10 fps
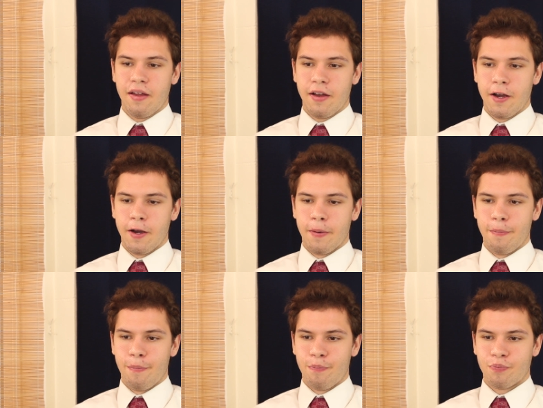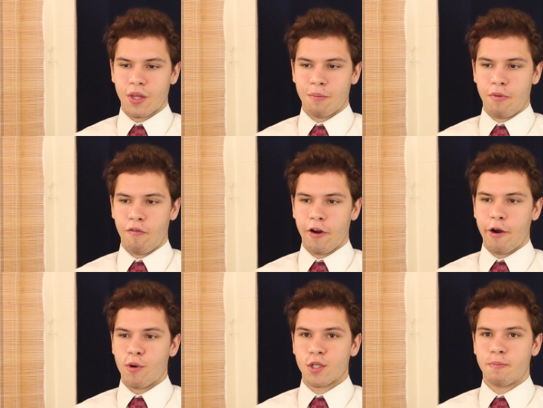Um, be
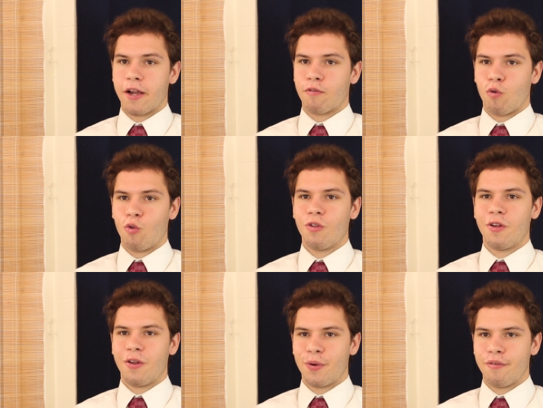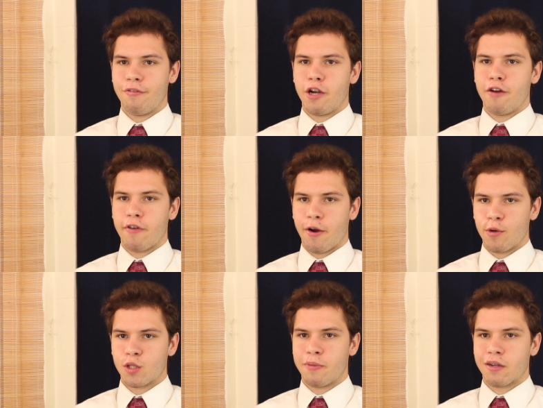very respectful. Very, very
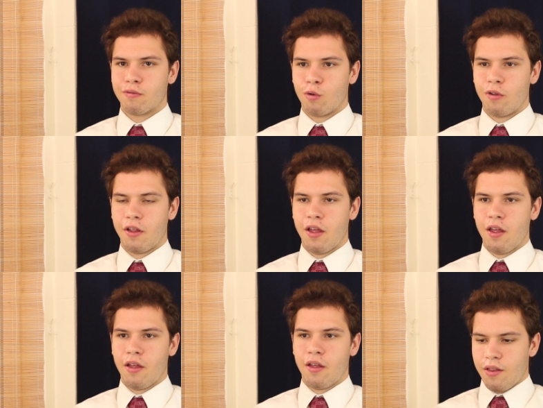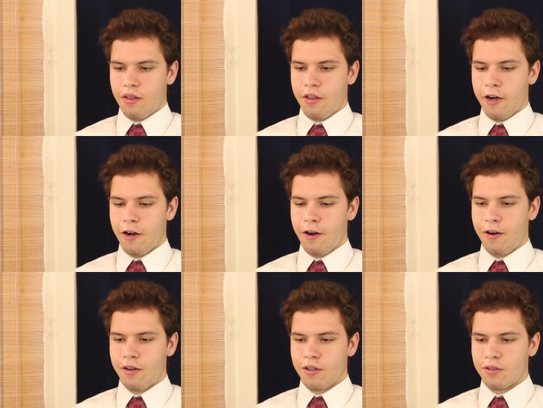respectful.
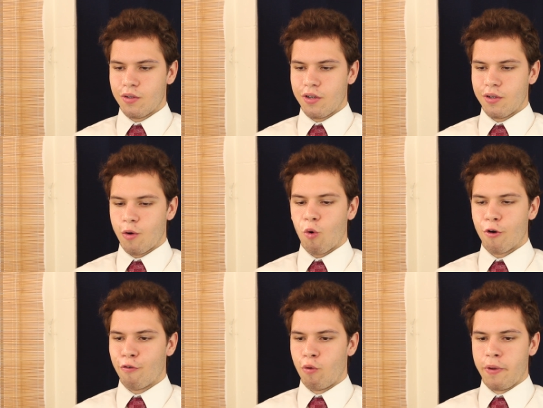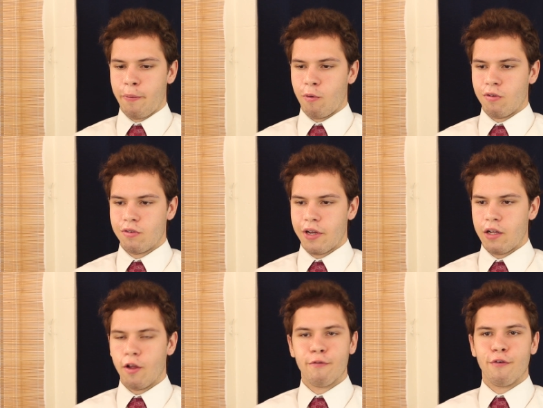They're a wonderful people. I
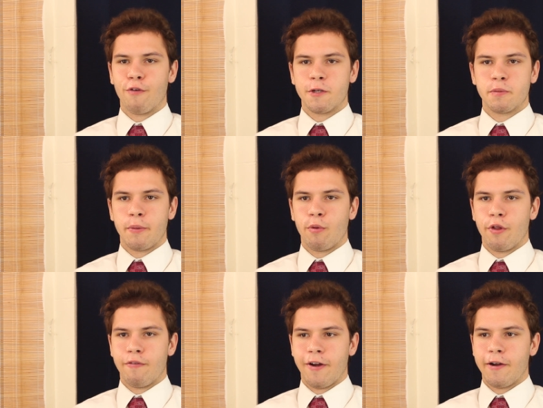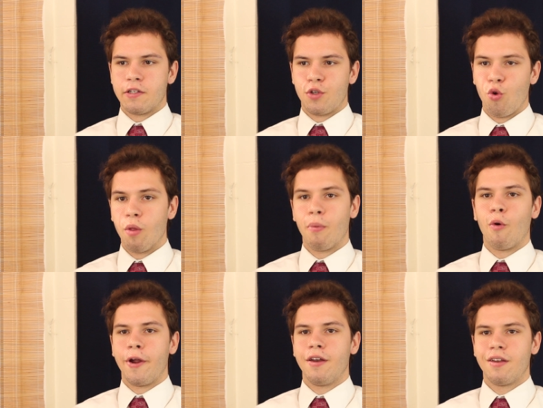love the French people. They're very to the
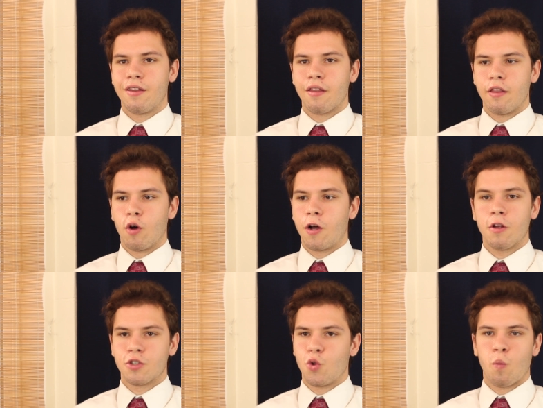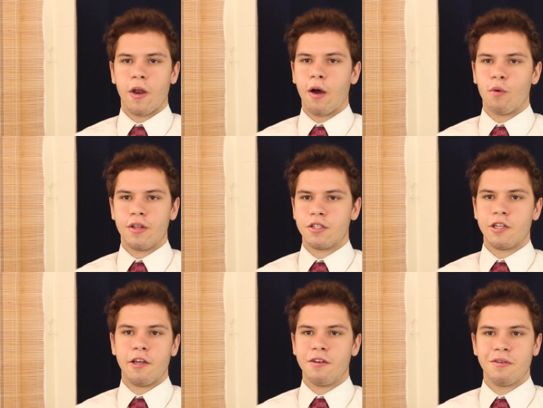point. They'll call stupid out when they
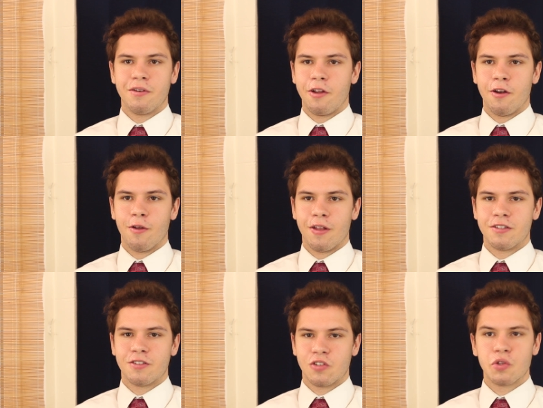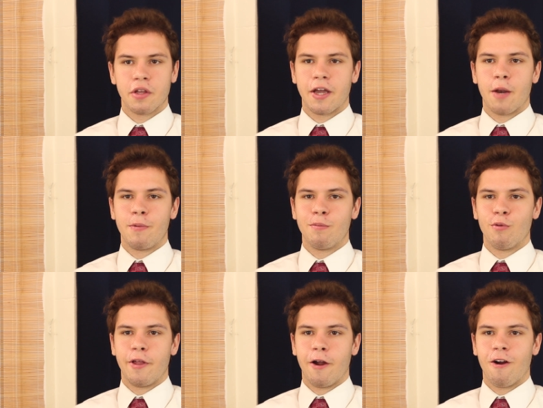see it. You know, that's the kind of
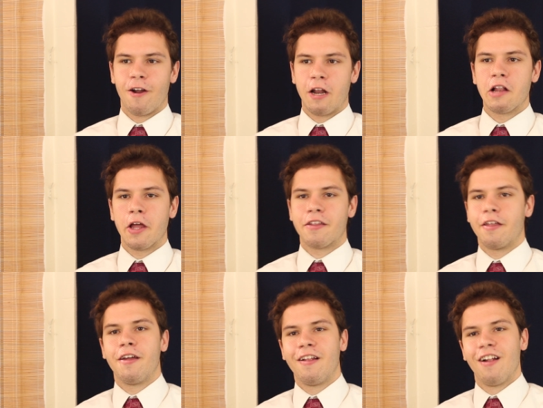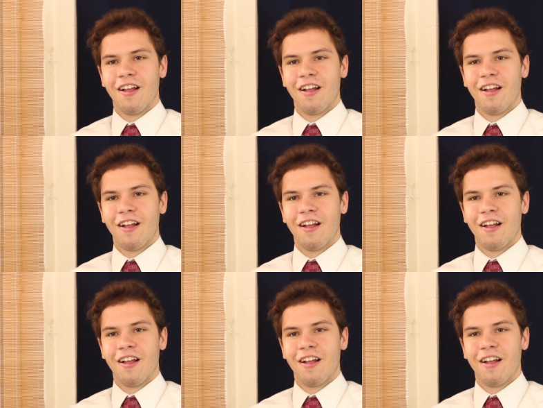people they are, and I like that.